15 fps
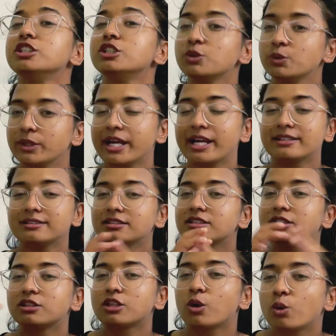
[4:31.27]
US,
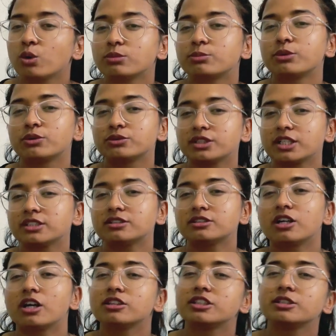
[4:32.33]
the whole process,
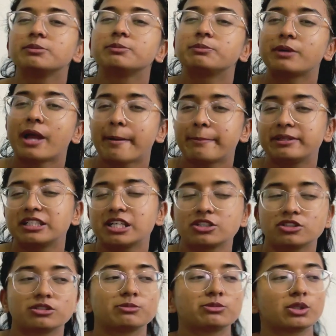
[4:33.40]
not the
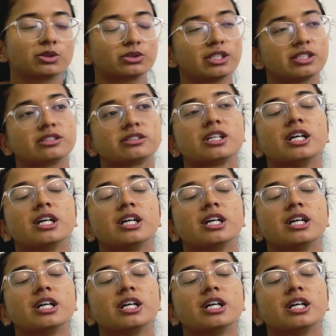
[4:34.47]
application process.